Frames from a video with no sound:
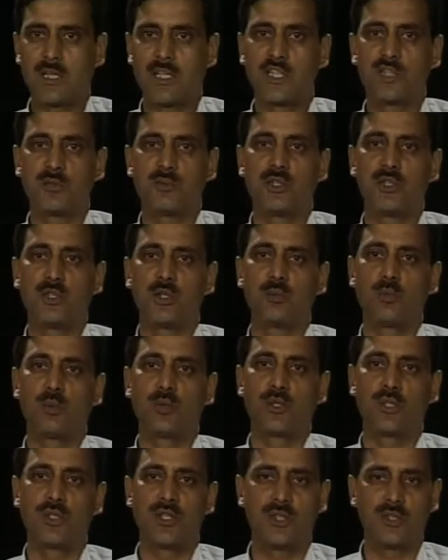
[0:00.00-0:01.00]
has been
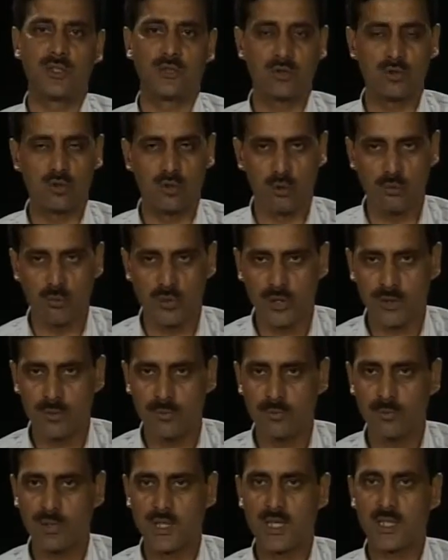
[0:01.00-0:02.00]
reported in so many
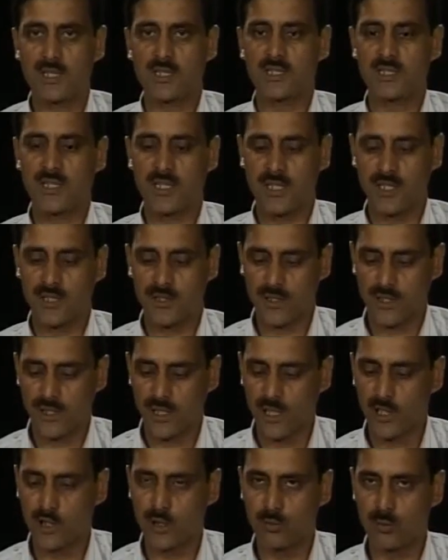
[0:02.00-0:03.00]
plants and
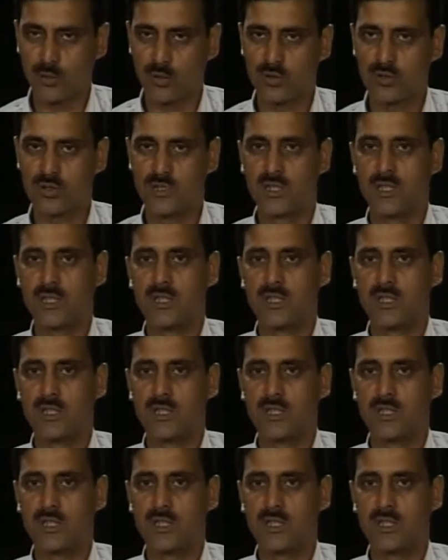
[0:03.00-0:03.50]
animals.